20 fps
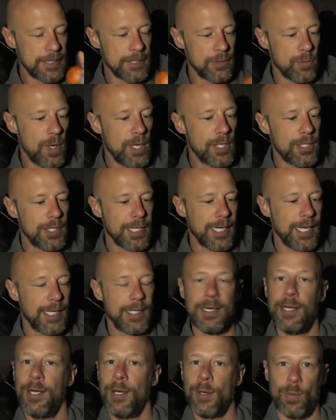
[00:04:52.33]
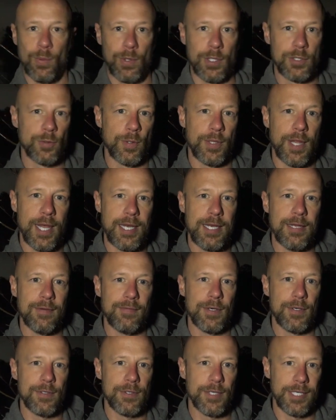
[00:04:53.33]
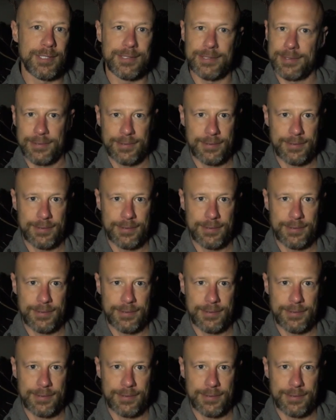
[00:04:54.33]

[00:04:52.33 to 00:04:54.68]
as well. Again, works with any of Olight's